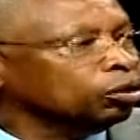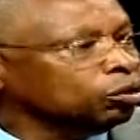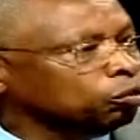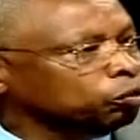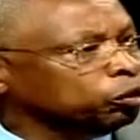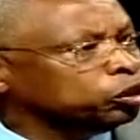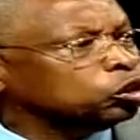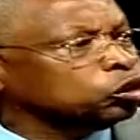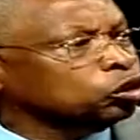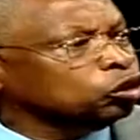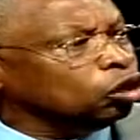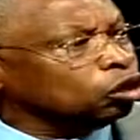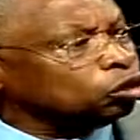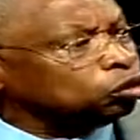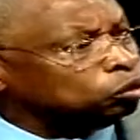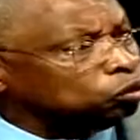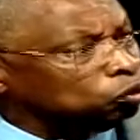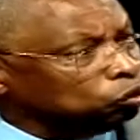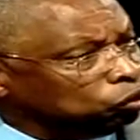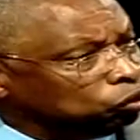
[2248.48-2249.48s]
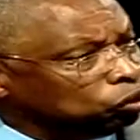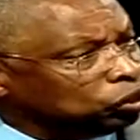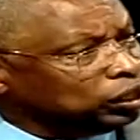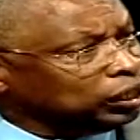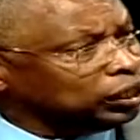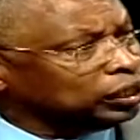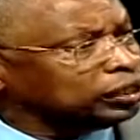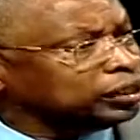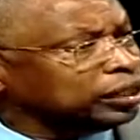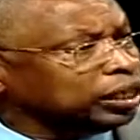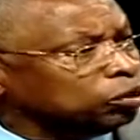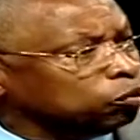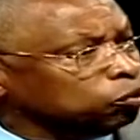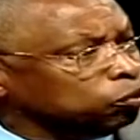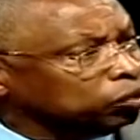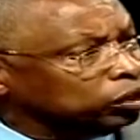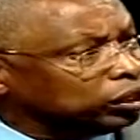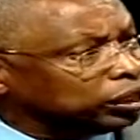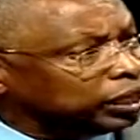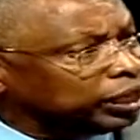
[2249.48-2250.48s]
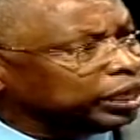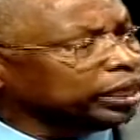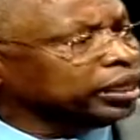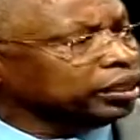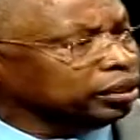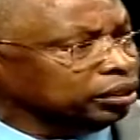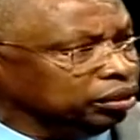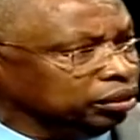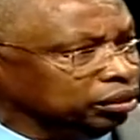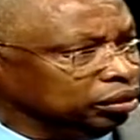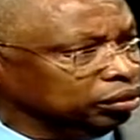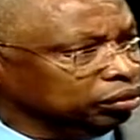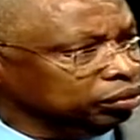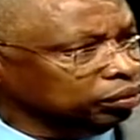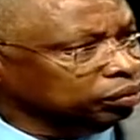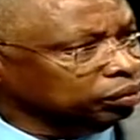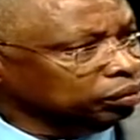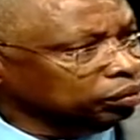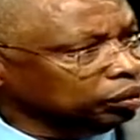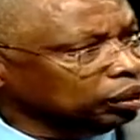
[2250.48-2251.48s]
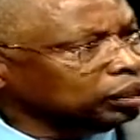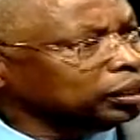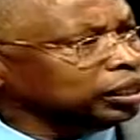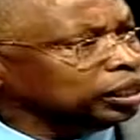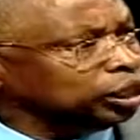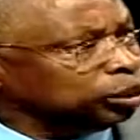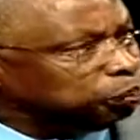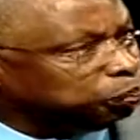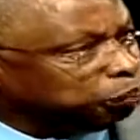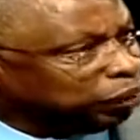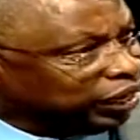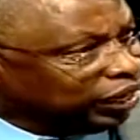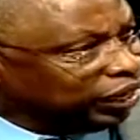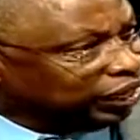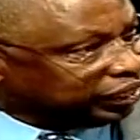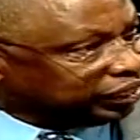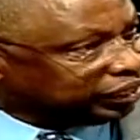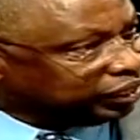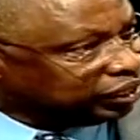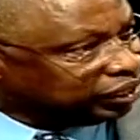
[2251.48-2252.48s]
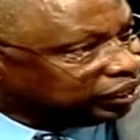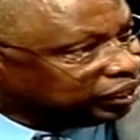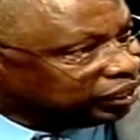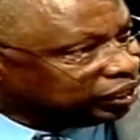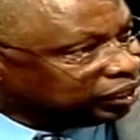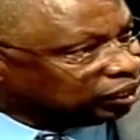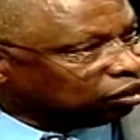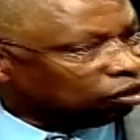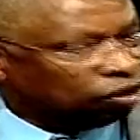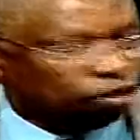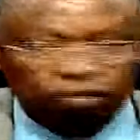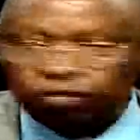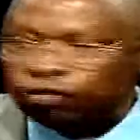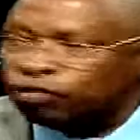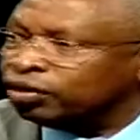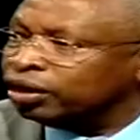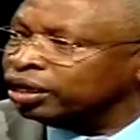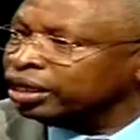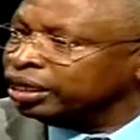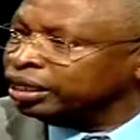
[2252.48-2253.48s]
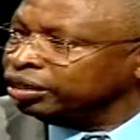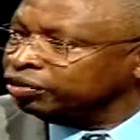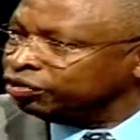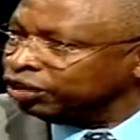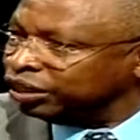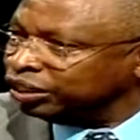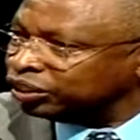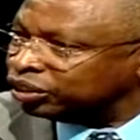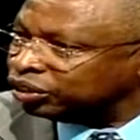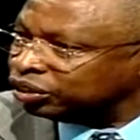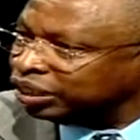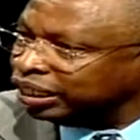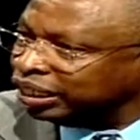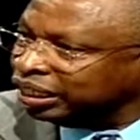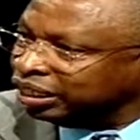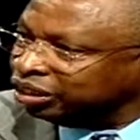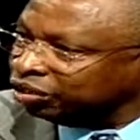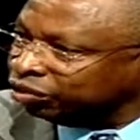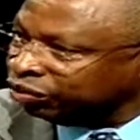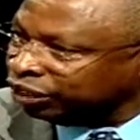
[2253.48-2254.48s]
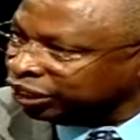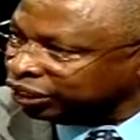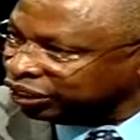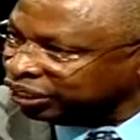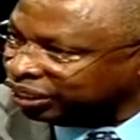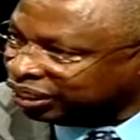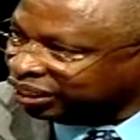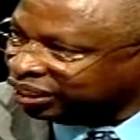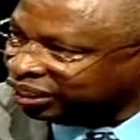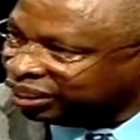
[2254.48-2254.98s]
we should not do things that would kill the spirit of invention and innovation.